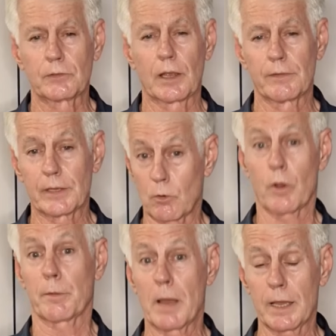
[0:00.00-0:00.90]
So they're
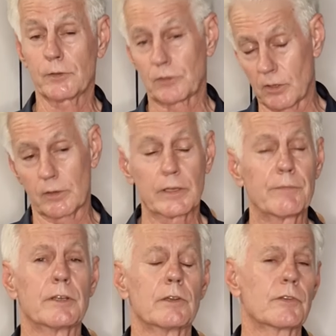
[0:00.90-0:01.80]
quite amazed. Like, I'll
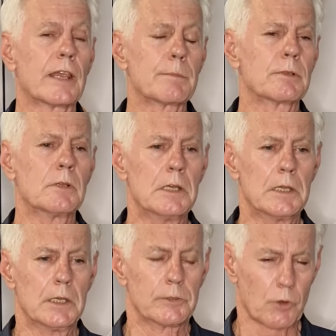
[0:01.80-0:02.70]
give you an example.
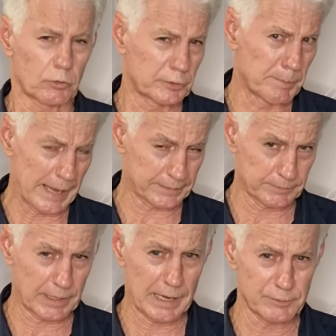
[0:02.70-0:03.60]
Dr
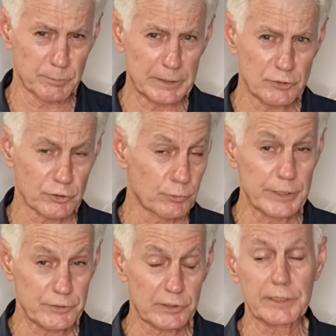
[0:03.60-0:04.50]
Matt came to me just
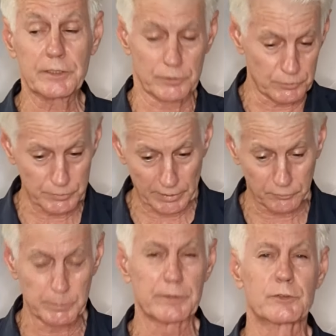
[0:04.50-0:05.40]
recently, who
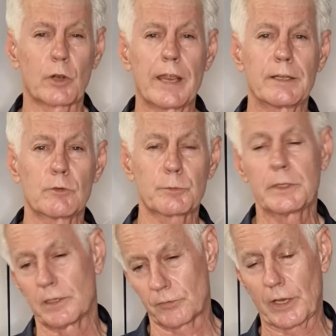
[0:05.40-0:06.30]
does a bit of training with
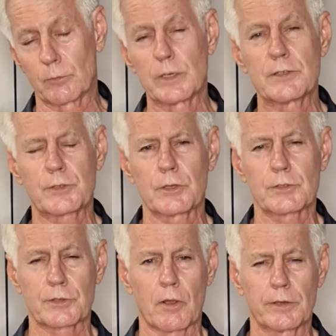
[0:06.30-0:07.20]
me. He's our research
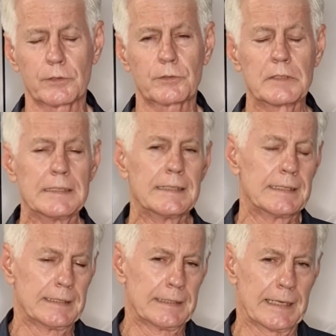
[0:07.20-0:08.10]
scientist,
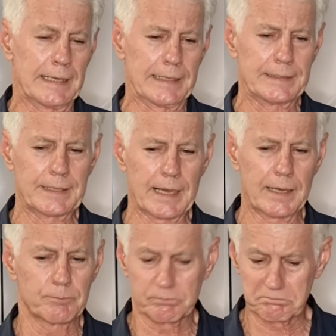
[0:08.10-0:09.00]
and
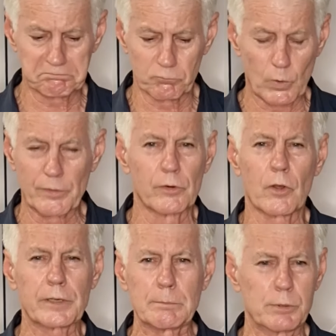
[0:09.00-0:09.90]
whether or
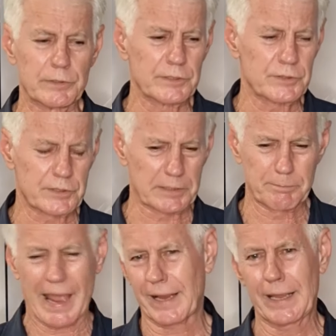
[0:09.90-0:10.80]
not he put his
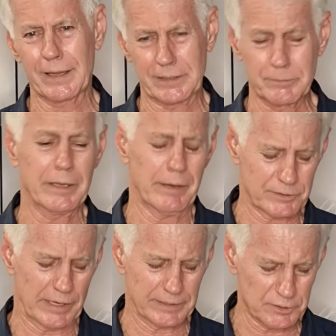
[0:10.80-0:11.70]
back out, he
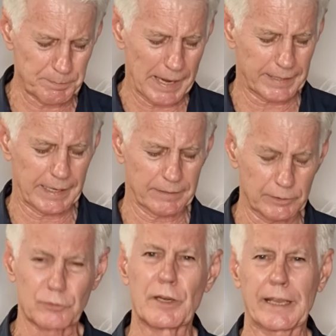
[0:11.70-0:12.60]
actually had his back out,
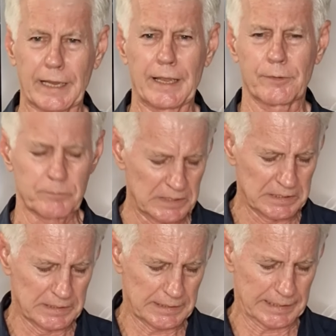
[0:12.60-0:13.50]
his neck out,
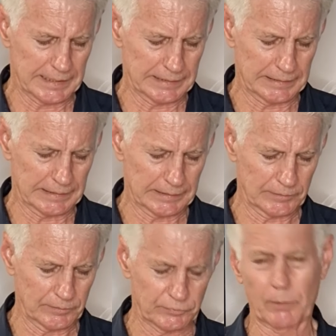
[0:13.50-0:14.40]
and
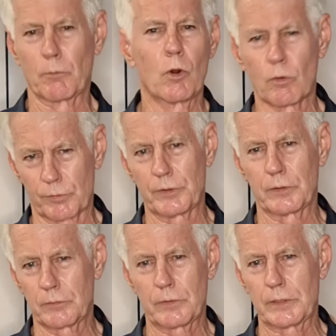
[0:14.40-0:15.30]
something wrong with
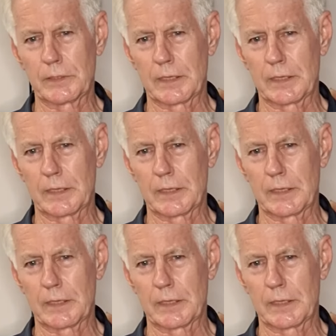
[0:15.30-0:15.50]
the